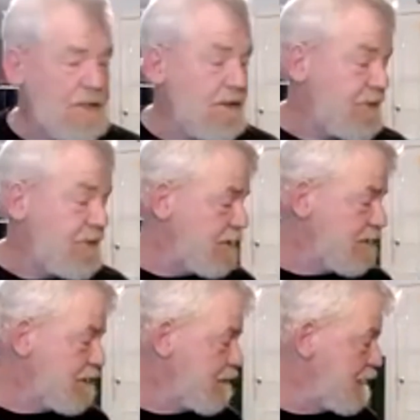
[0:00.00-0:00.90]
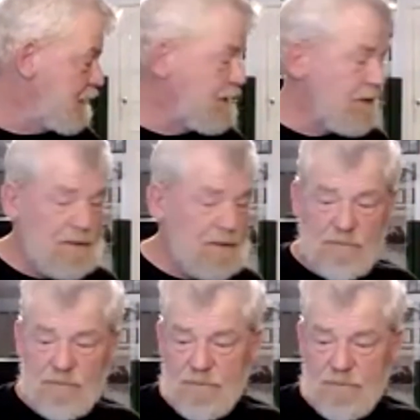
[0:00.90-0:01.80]
stuff here can be done
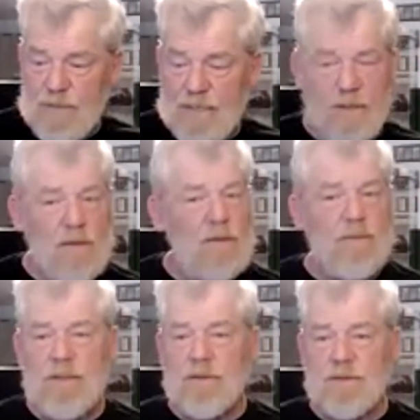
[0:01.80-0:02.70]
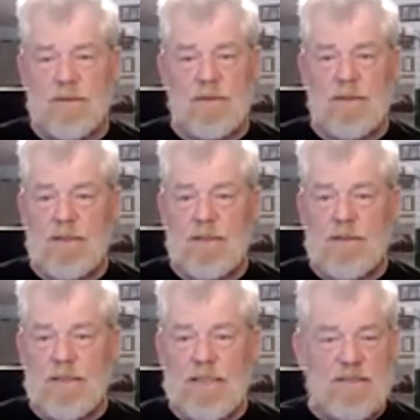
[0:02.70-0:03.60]
by the home user.
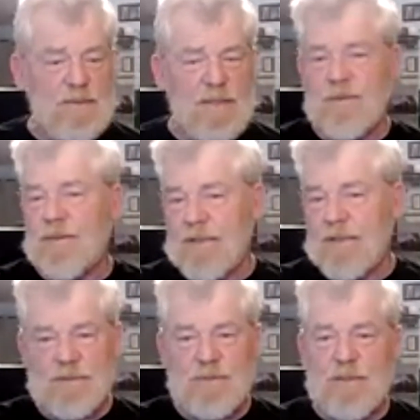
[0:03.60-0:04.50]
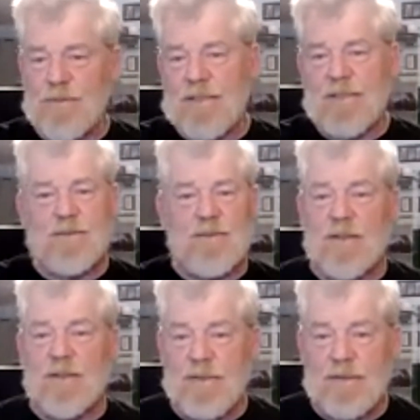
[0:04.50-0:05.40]
Experiment, experiment,
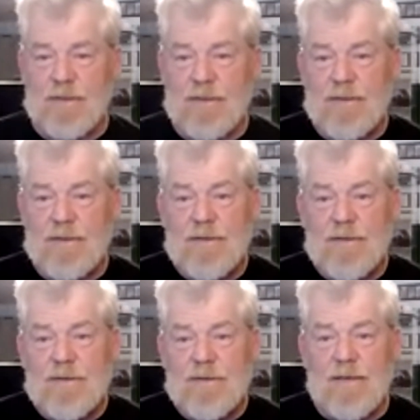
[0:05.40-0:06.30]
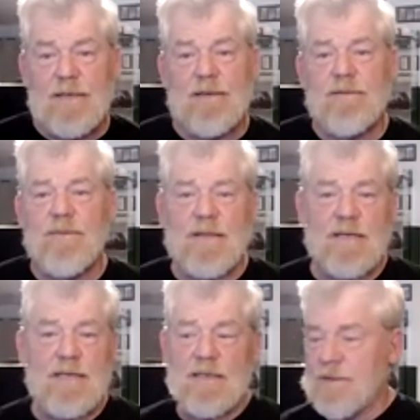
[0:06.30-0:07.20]
experiment, right?
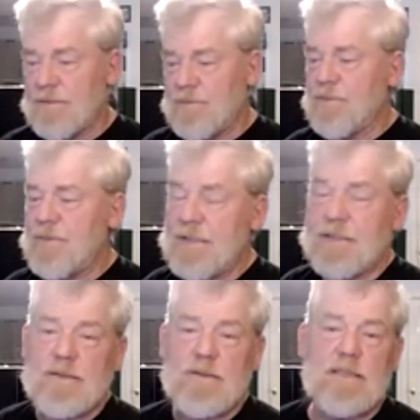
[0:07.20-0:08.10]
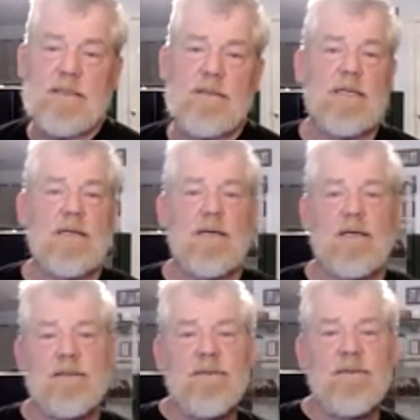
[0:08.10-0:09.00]
The biggest trick to it
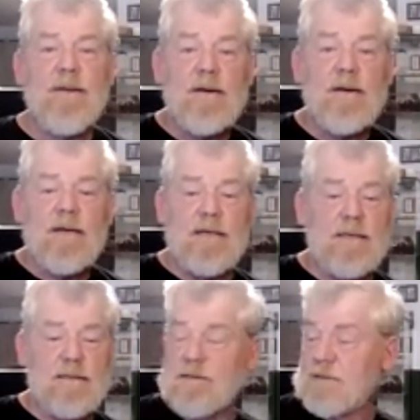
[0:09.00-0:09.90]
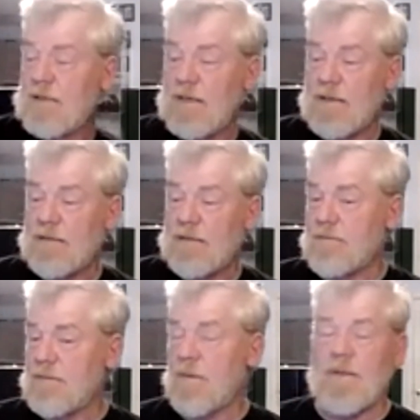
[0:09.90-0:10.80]
all is
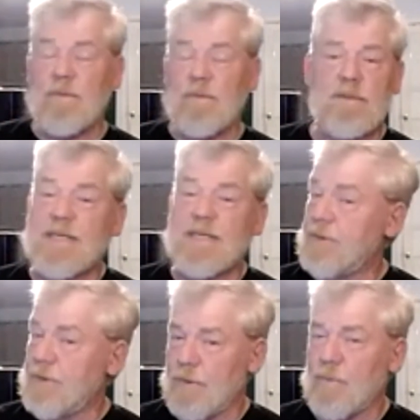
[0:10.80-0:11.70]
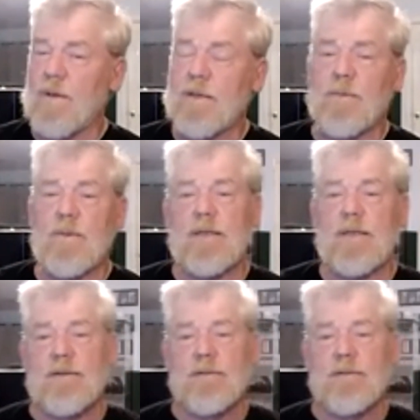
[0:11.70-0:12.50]
knowing what material you're working with.